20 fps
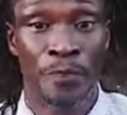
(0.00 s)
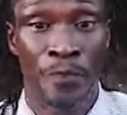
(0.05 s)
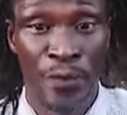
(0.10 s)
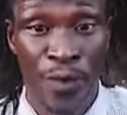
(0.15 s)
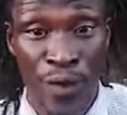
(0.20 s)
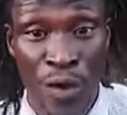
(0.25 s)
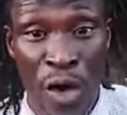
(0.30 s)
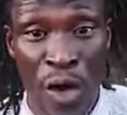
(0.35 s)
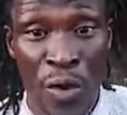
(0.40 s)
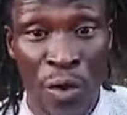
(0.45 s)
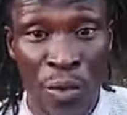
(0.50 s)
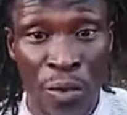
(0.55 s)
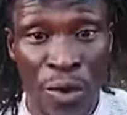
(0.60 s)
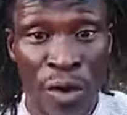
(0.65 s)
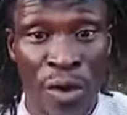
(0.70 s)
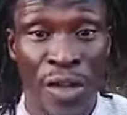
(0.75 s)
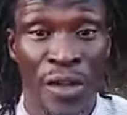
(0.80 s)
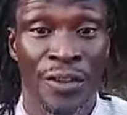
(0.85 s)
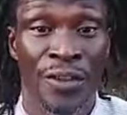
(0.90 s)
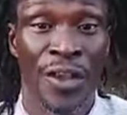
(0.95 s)
You know?
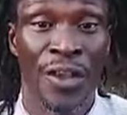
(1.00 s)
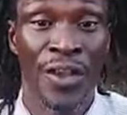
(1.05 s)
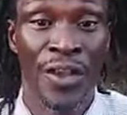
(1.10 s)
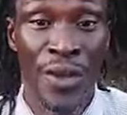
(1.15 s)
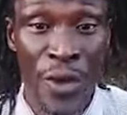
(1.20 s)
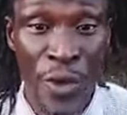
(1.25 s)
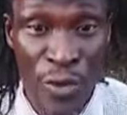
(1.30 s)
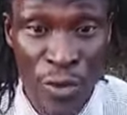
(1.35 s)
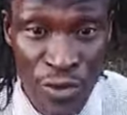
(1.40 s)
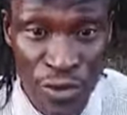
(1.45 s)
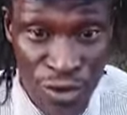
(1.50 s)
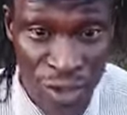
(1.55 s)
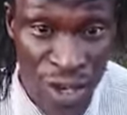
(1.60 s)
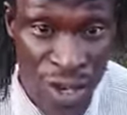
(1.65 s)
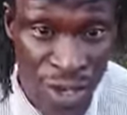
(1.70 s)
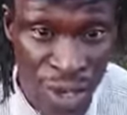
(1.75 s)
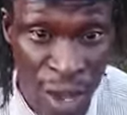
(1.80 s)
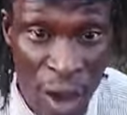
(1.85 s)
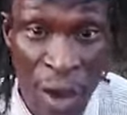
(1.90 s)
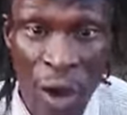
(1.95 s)
The news
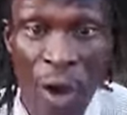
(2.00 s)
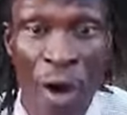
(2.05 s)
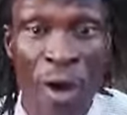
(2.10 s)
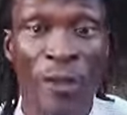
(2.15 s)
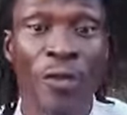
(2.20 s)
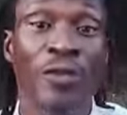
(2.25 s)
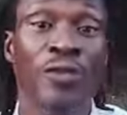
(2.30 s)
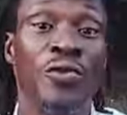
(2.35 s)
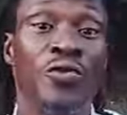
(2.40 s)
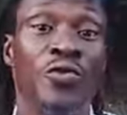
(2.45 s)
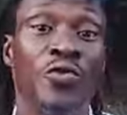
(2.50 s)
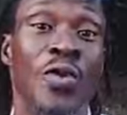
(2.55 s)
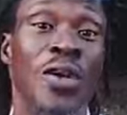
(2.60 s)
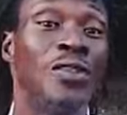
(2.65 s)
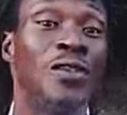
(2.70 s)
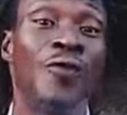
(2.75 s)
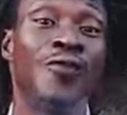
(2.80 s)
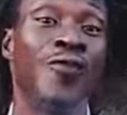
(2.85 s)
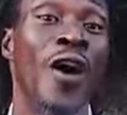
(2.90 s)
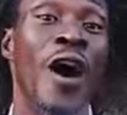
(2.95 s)
is there on
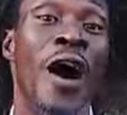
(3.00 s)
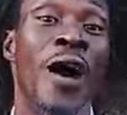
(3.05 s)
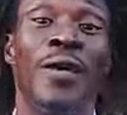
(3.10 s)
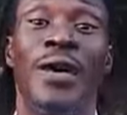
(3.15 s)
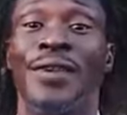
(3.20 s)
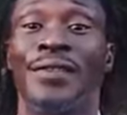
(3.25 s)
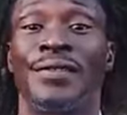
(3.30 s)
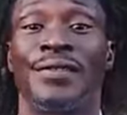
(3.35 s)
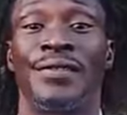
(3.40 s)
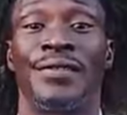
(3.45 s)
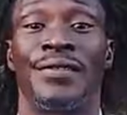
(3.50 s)
24 hours.